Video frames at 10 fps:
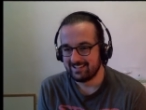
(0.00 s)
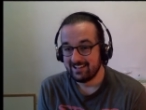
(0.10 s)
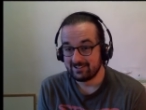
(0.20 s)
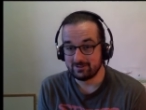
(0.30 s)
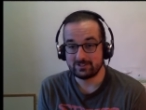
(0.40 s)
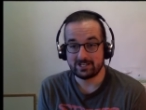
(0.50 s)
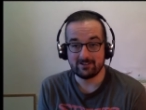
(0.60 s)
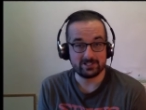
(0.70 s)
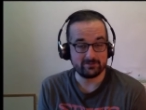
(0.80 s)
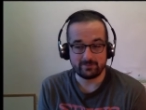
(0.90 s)
Too
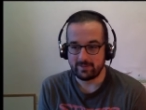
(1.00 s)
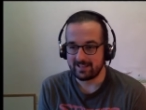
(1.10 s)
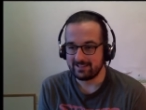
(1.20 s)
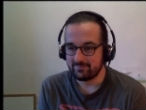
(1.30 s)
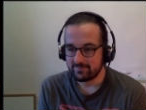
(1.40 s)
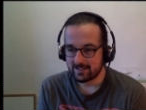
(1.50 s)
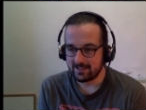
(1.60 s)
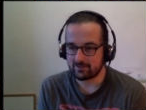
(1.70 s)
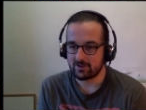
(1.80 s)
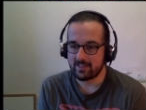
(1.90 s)
challenging for me.
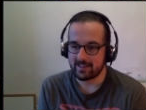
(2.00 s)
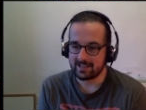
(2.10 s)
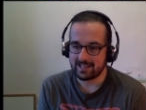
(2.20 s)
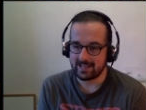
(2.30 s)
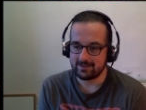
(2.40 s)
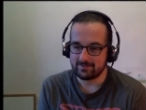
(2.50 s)
Let's try that again.